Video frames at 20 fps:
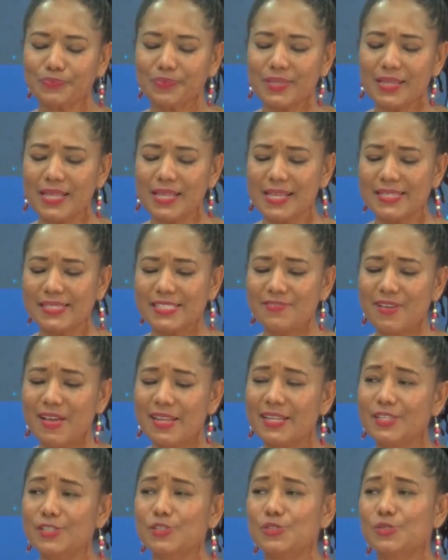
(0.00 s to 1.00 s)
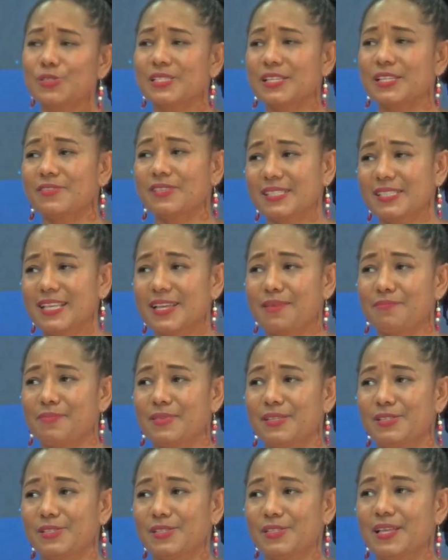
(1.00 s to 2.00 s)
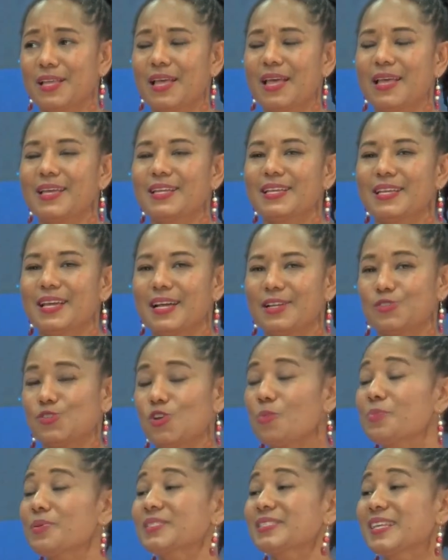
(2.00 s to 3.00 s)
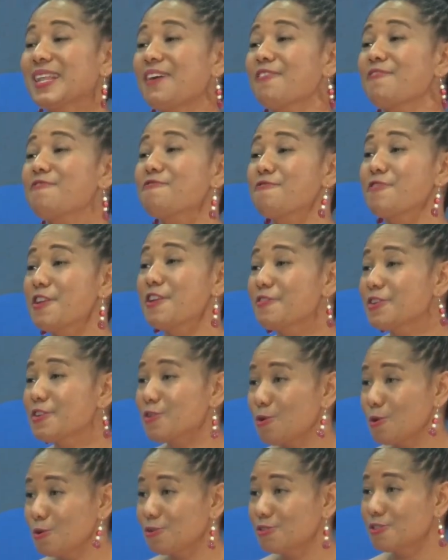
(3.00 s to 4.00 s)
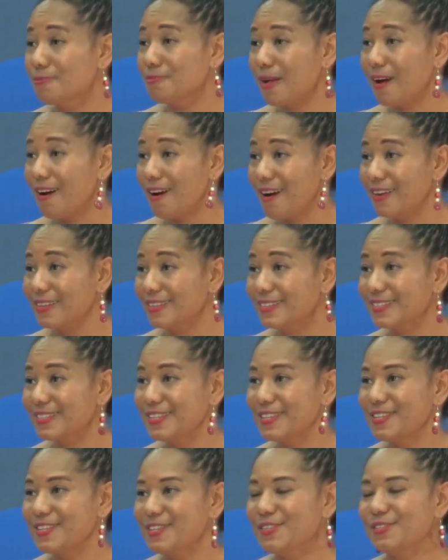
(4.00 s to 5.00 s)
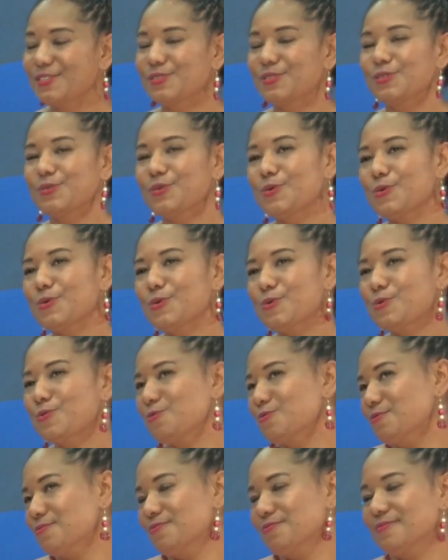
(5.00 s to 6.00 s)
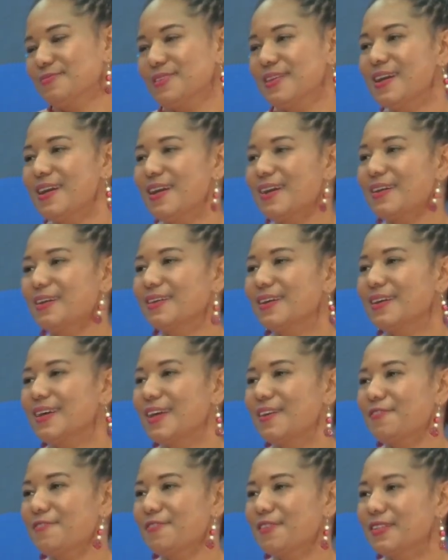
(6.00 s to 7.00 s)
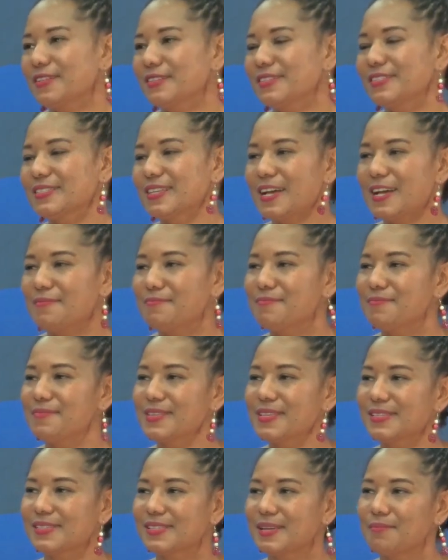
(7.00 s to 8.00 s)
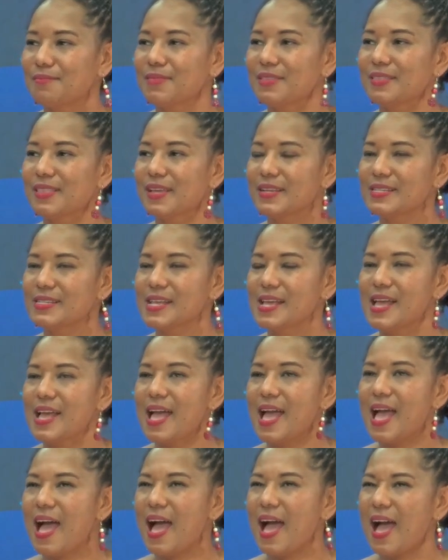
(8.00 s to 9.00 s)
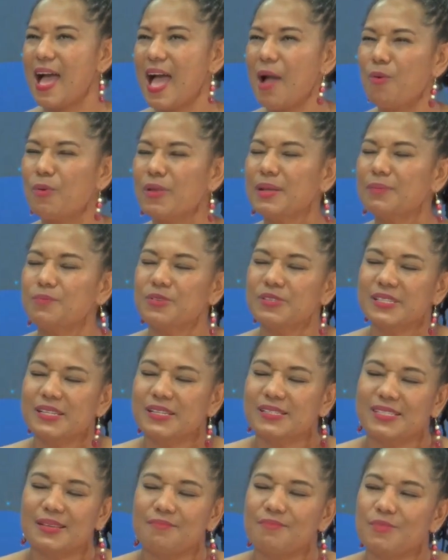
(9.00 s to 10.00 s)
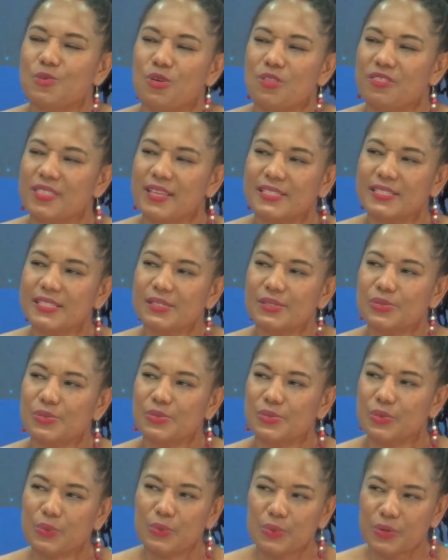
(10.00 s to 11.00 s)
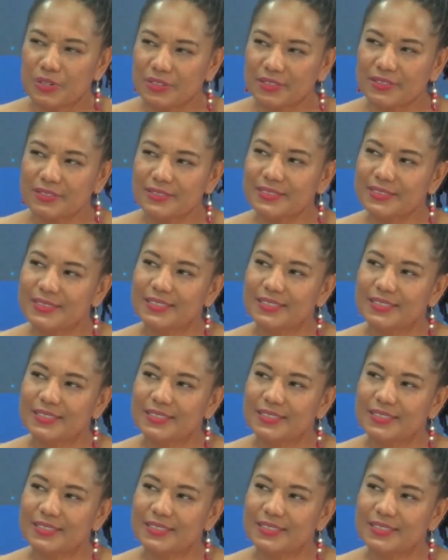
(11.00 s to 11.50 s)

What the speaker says: it's divided into 7 segments, topics that are very close to my heart. So, yeah, I felt there's something that I want to present something authentic to the world.